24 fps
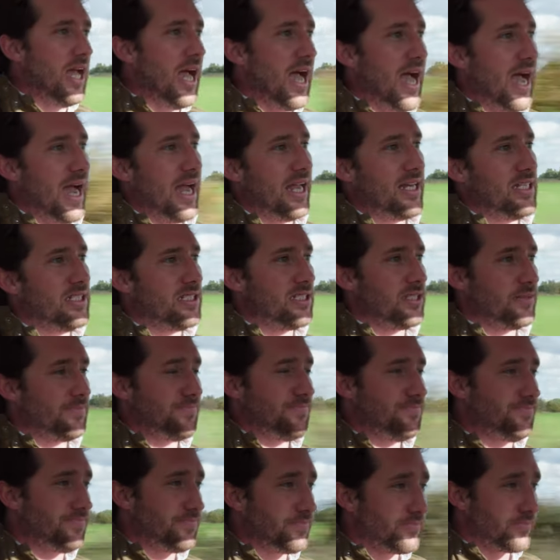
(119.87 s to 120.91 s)
and
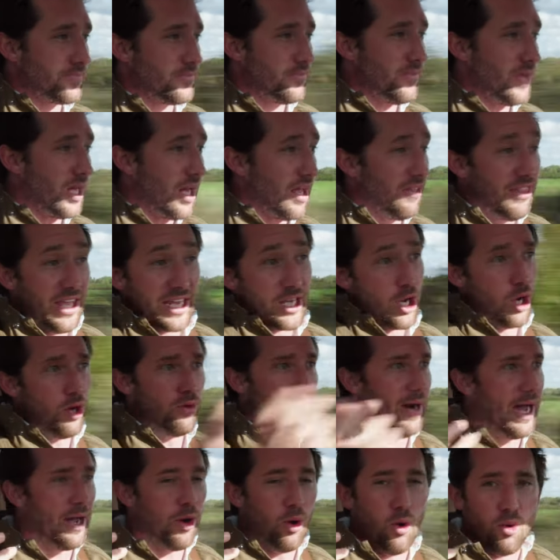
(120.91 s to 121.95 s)
they go
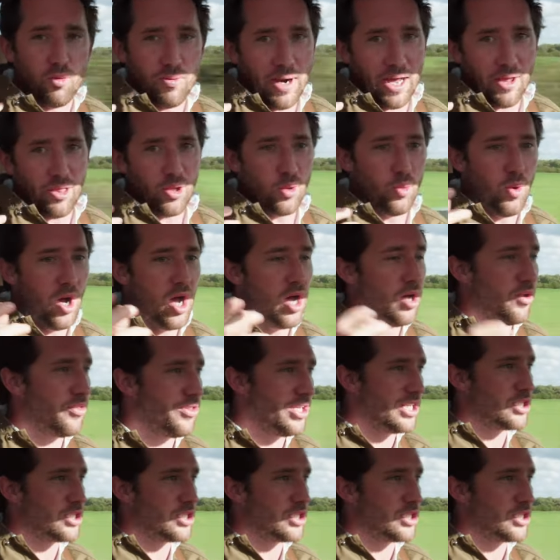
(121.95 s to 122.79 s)
round, all around the world.